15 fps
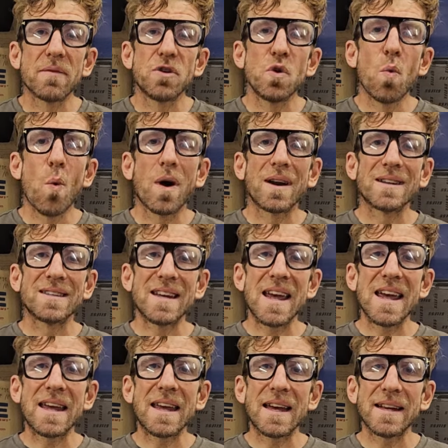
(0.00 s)
But if you want to
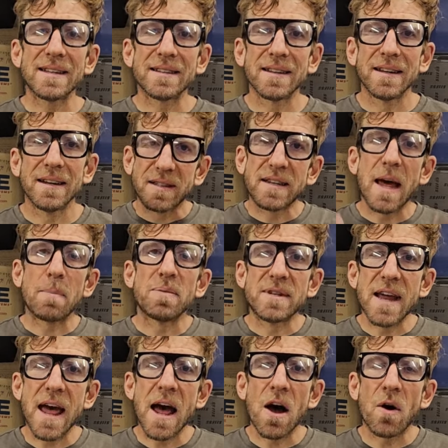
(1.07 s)
take it a
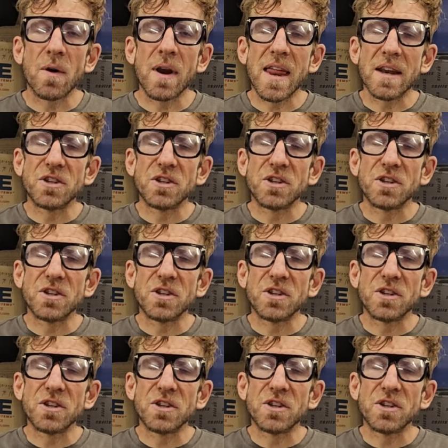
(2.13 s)
step down